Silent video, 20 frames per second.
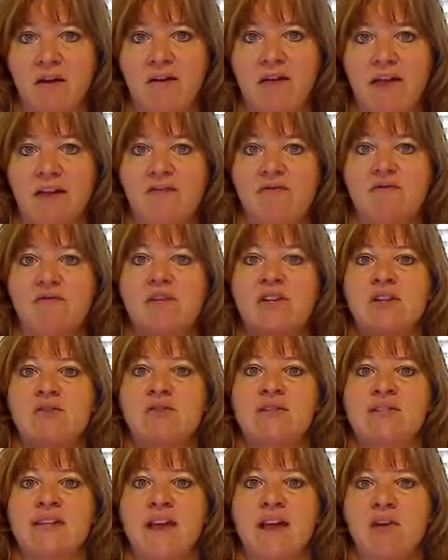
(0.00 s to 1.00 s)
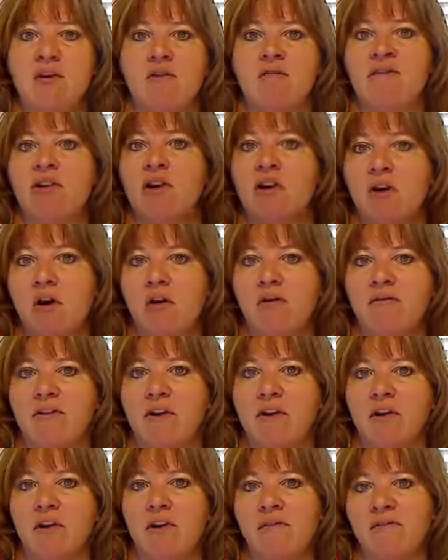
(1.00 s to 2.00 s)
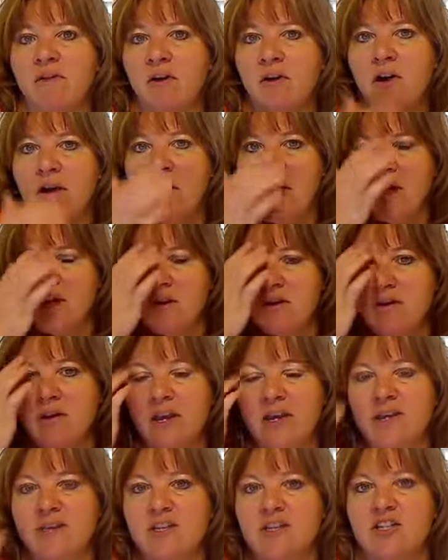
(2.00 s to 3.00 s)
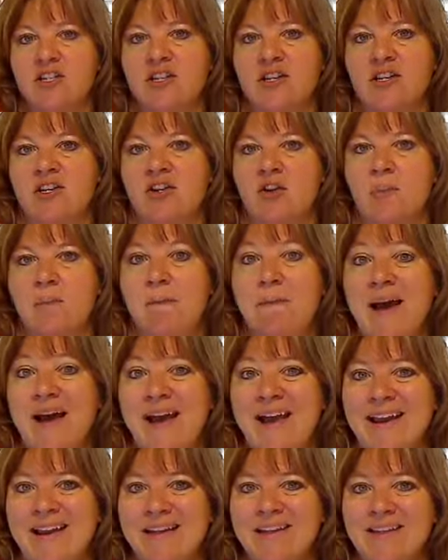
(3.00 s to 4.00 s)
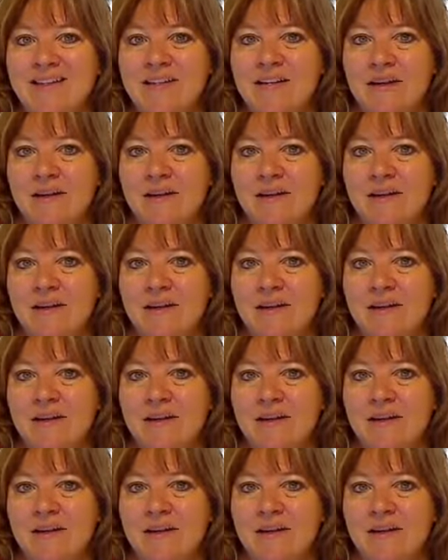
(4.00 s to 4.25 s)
Like when you say it over and over and over, you're conditioning your mind